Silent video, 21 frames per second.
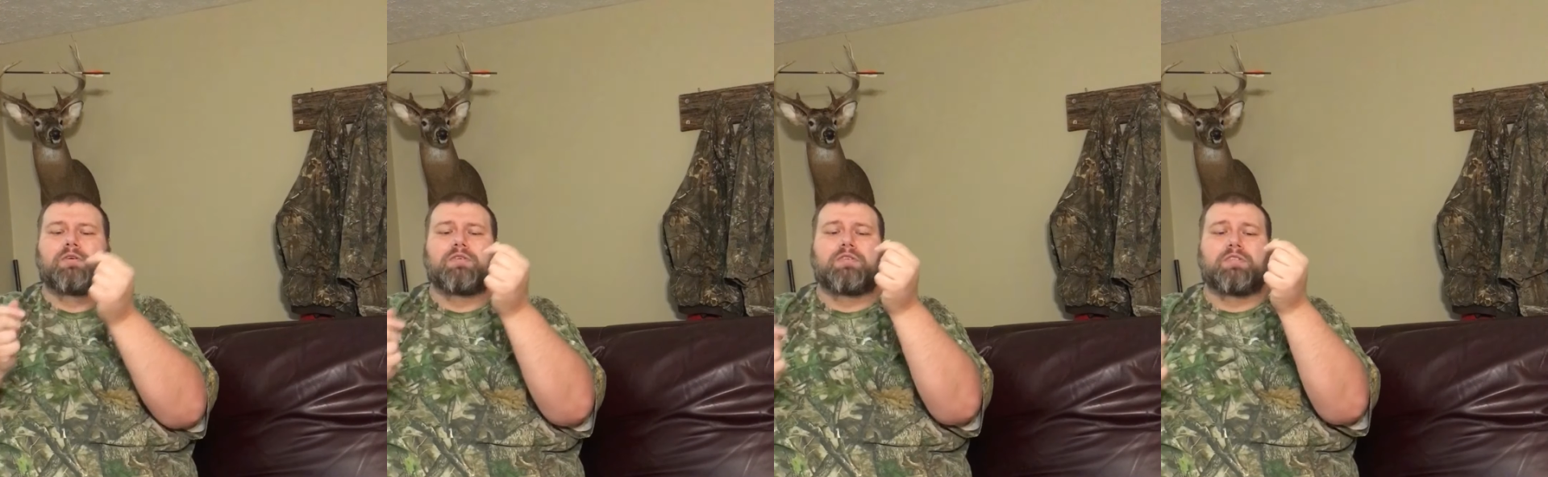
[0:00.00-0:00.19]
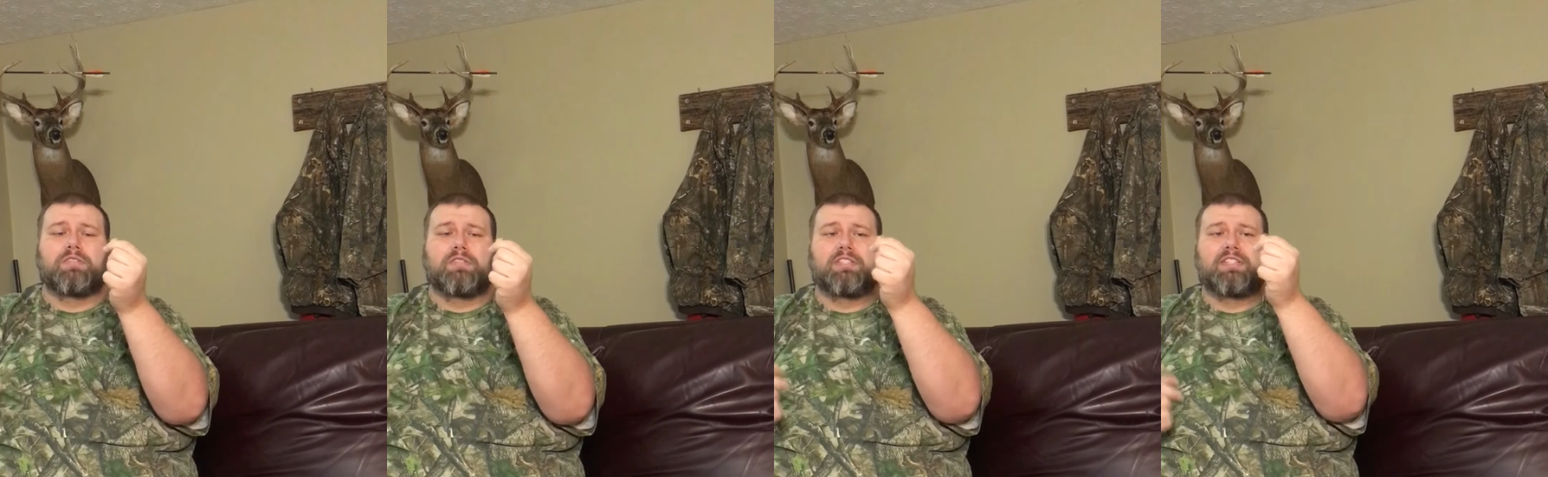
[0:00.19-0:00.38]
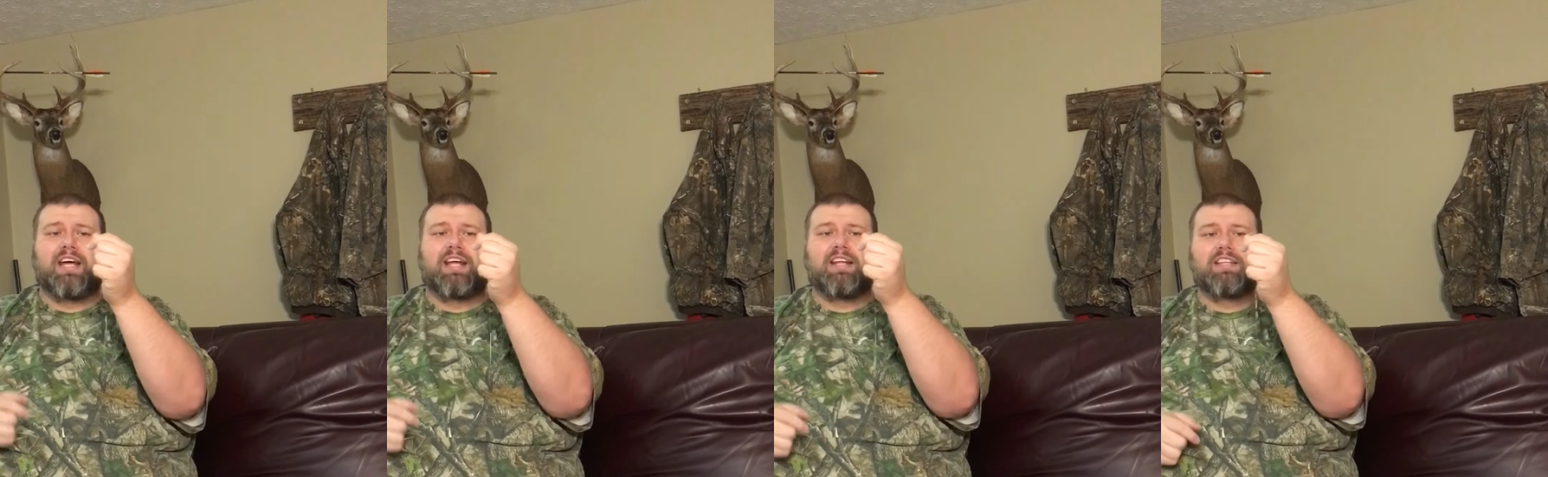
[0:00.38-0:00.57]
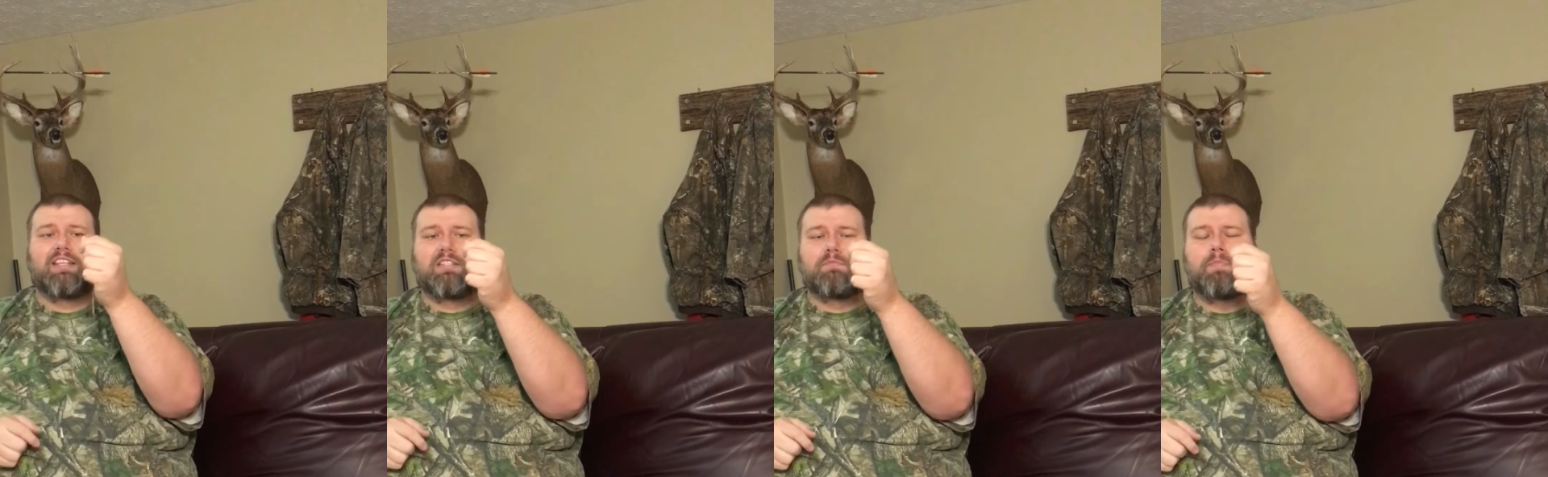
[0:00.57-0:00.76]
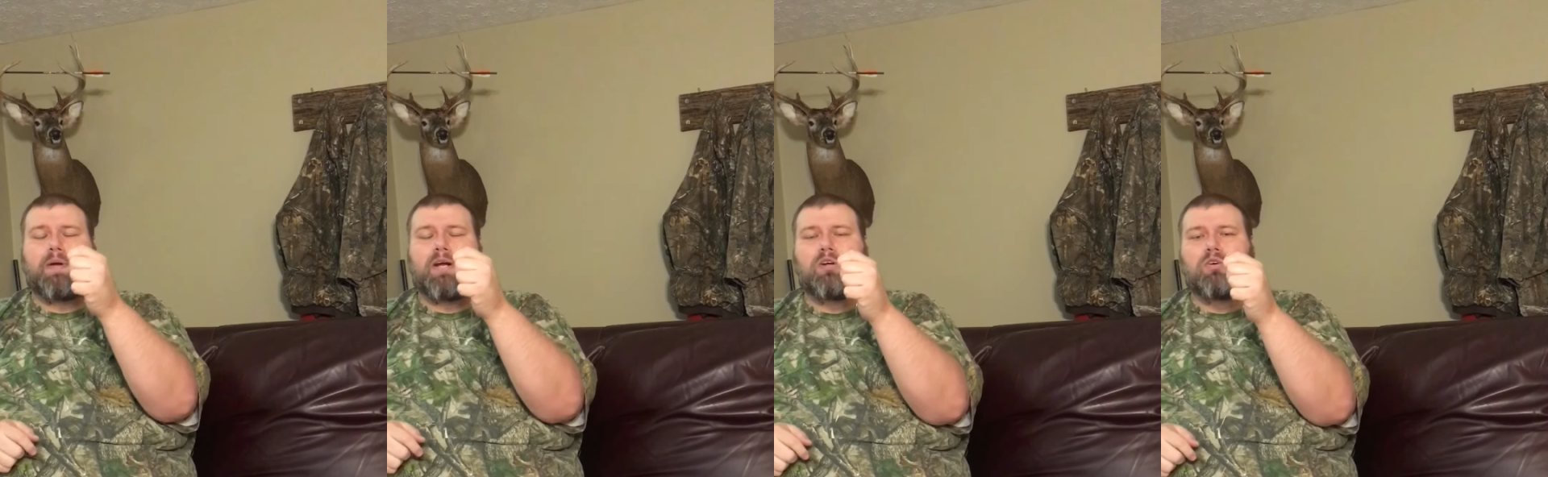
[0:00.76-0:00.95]
side of this
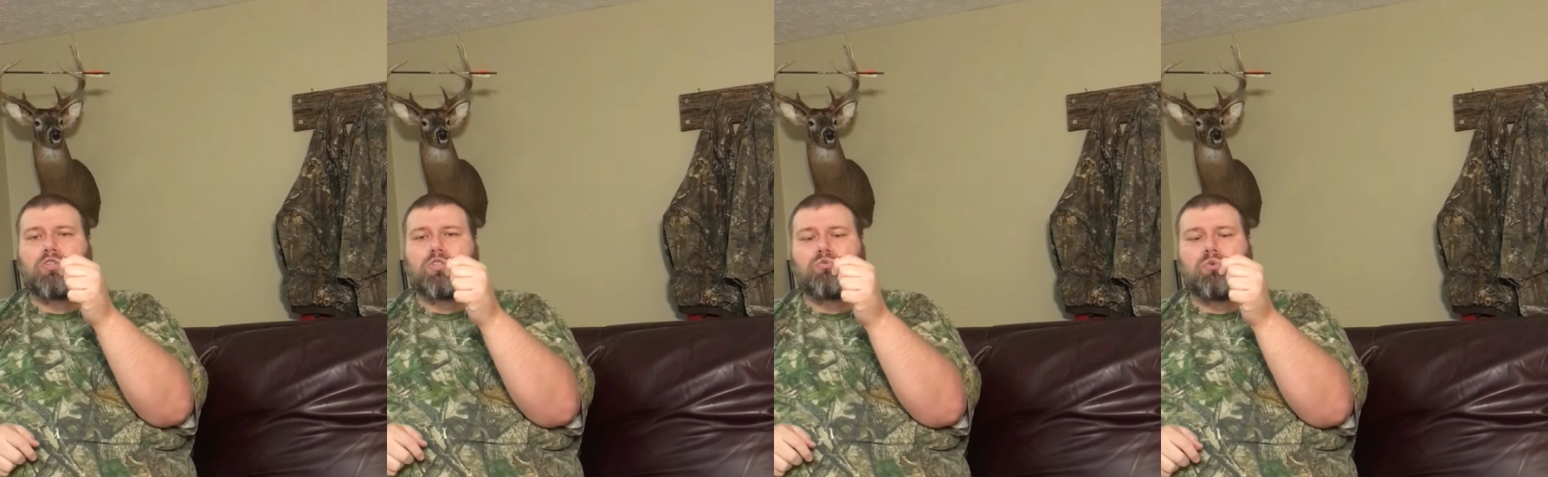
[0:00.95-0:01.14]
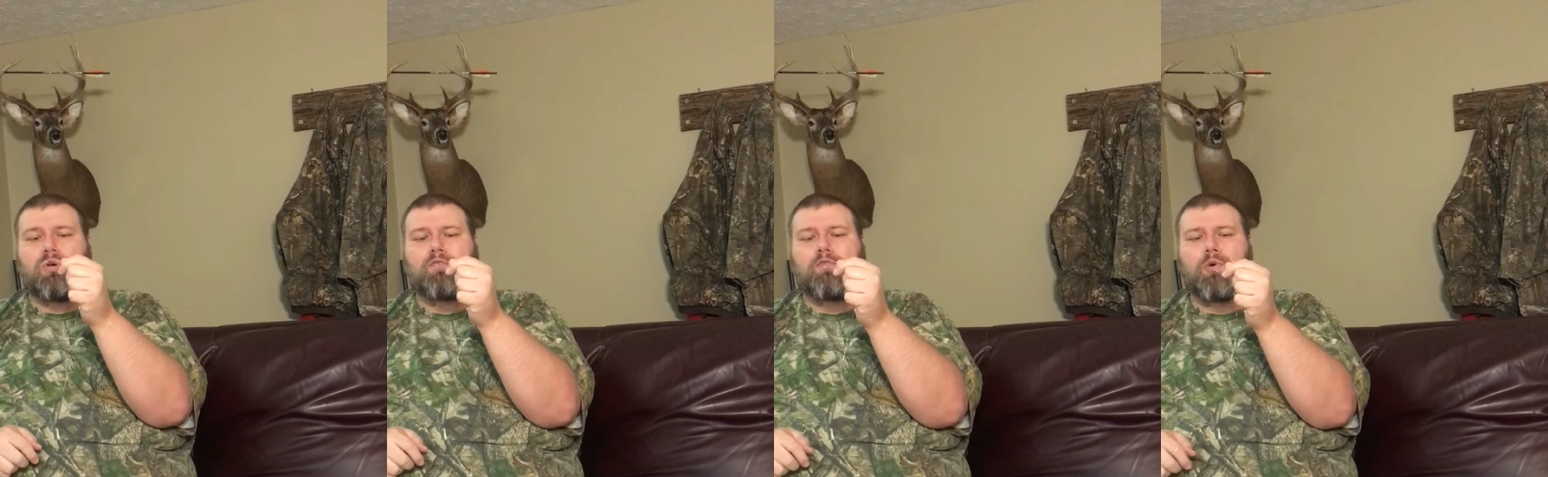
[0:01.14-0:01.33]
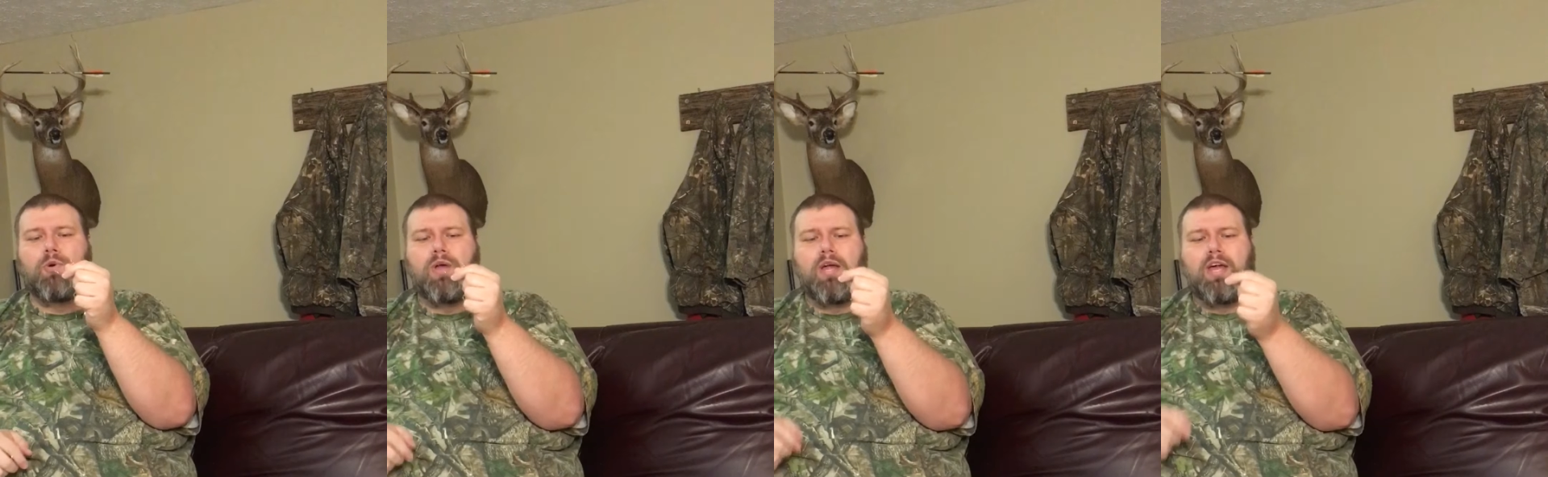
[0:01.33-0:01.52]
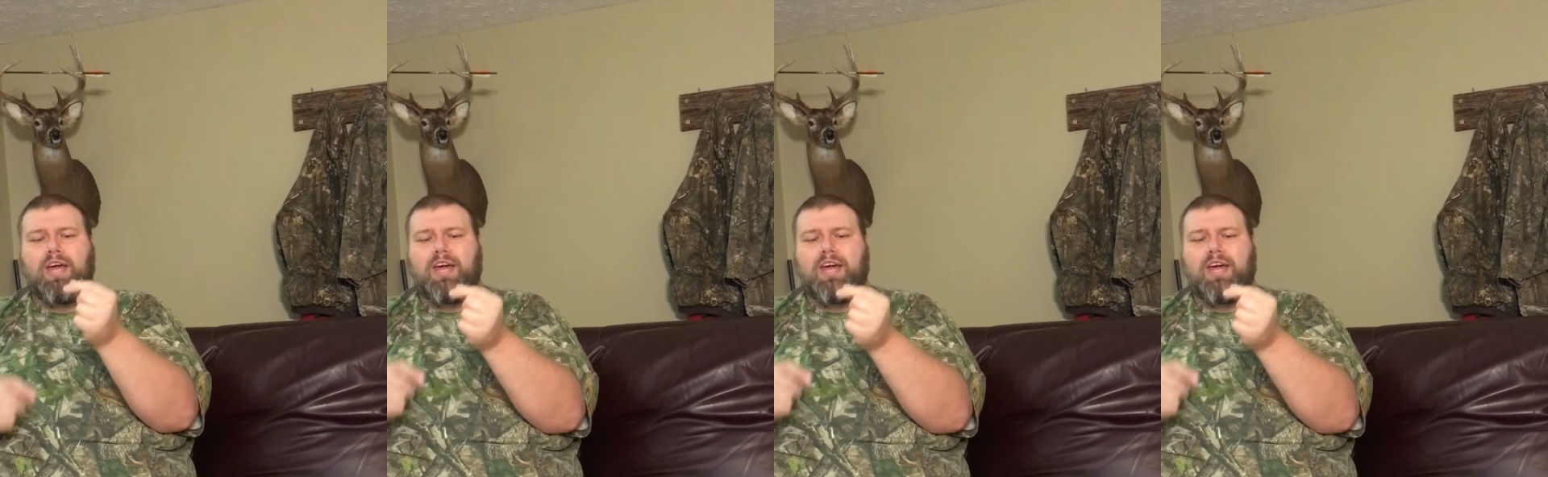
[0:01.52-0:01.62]
barrel swivel,